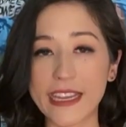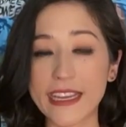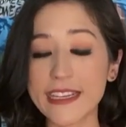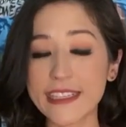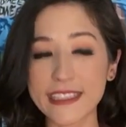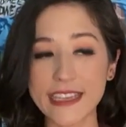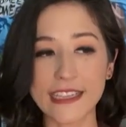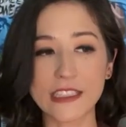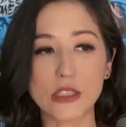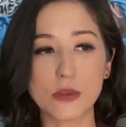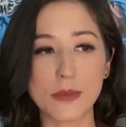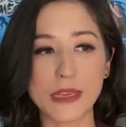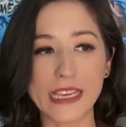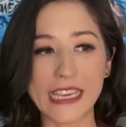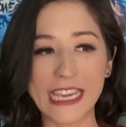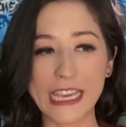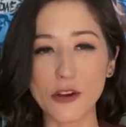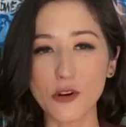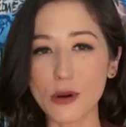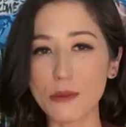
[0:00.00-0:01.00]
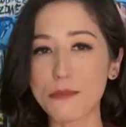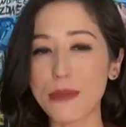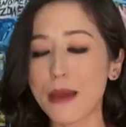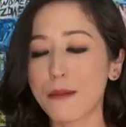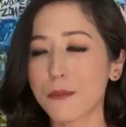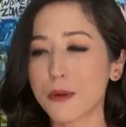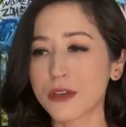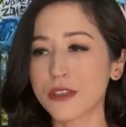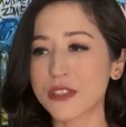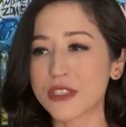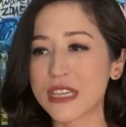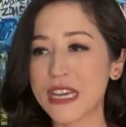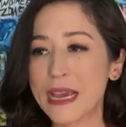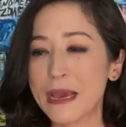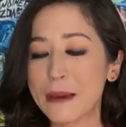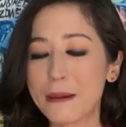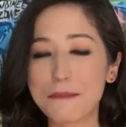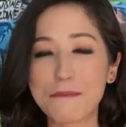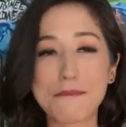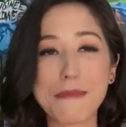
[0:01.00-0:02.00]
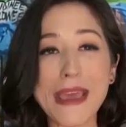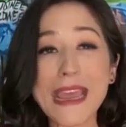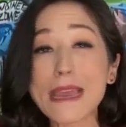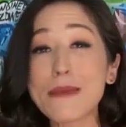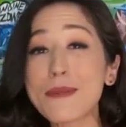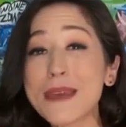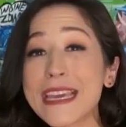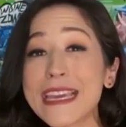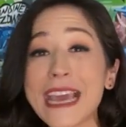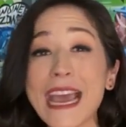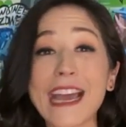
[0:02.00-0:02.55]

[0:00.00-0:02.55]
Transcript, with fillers: he said to me he remembers maybe